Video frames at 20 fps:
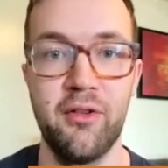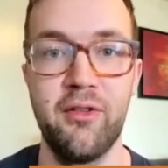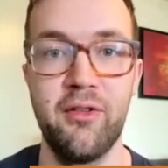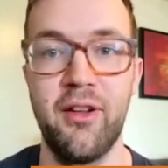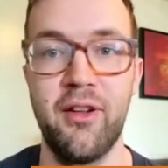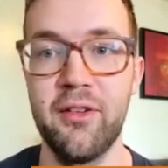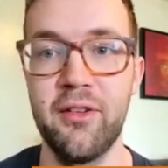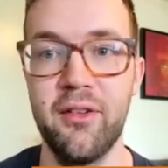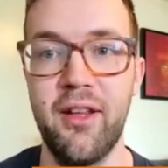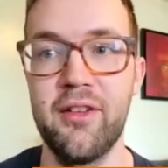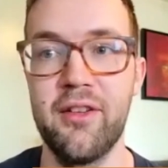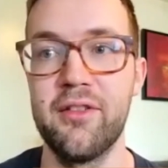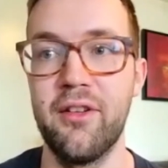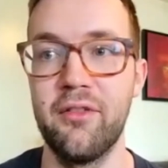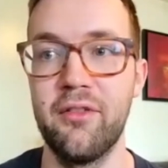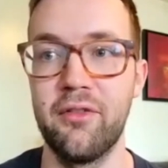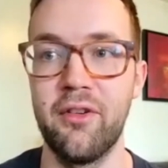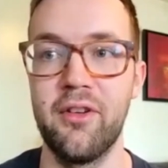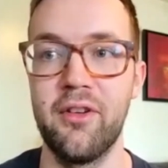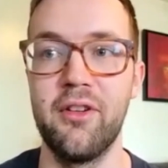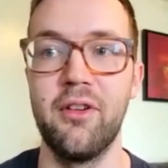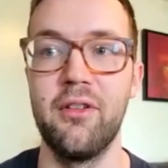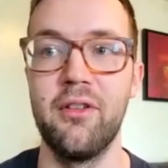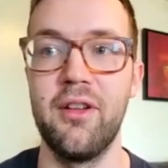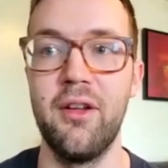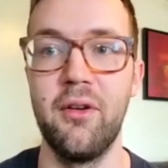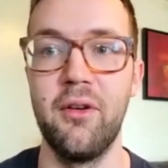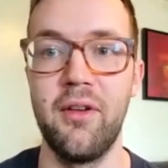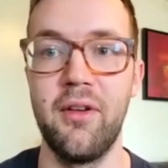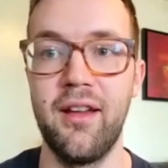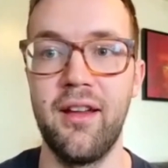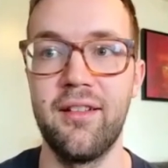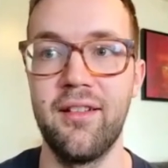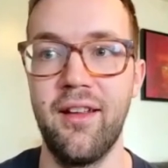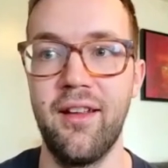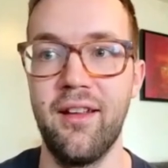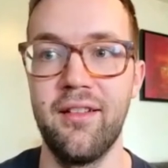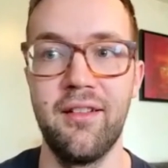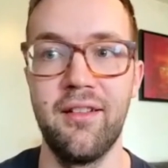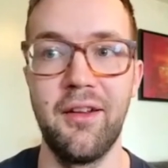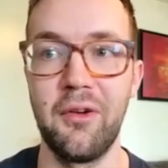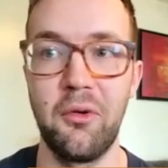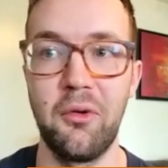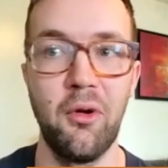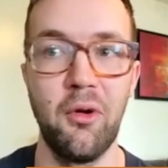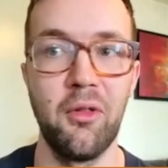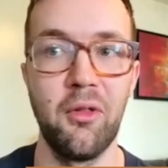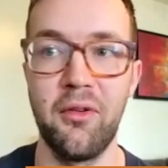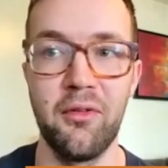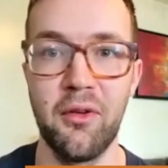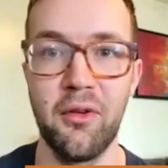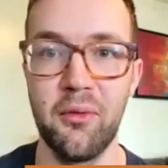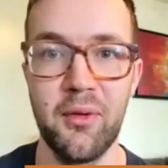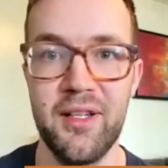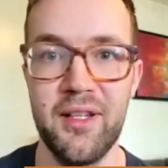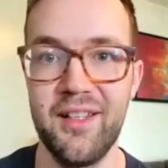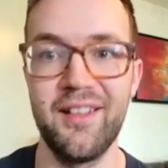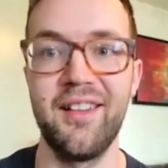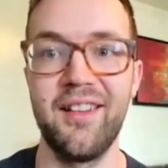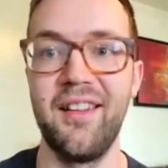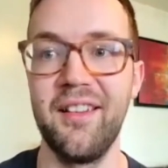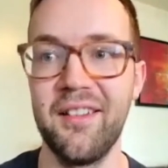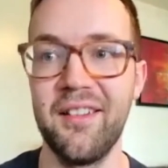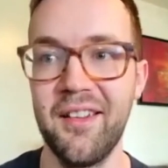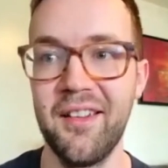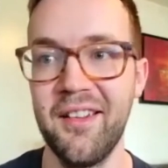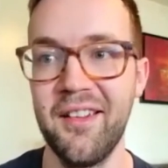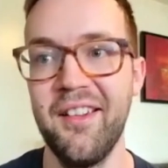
ventilation for your neonate, and in Gold River we didn't.